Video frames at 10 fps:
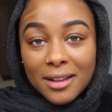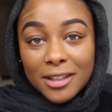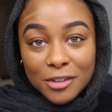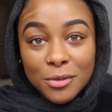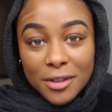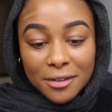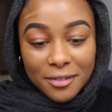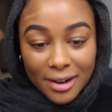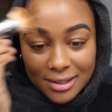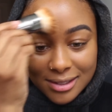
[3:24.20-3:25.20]
live with our
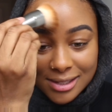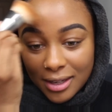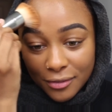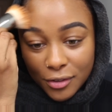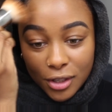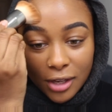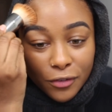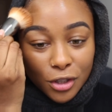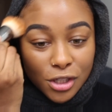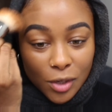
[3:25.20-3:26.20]
friends. If
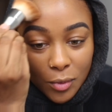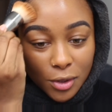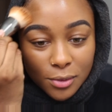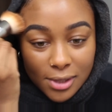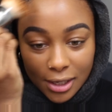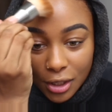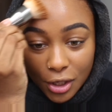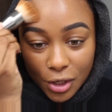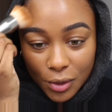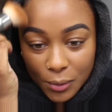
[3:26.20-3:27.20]
you're someone who's like
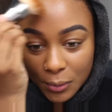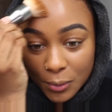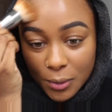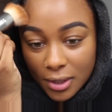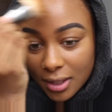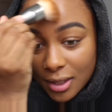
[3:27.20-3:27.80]
new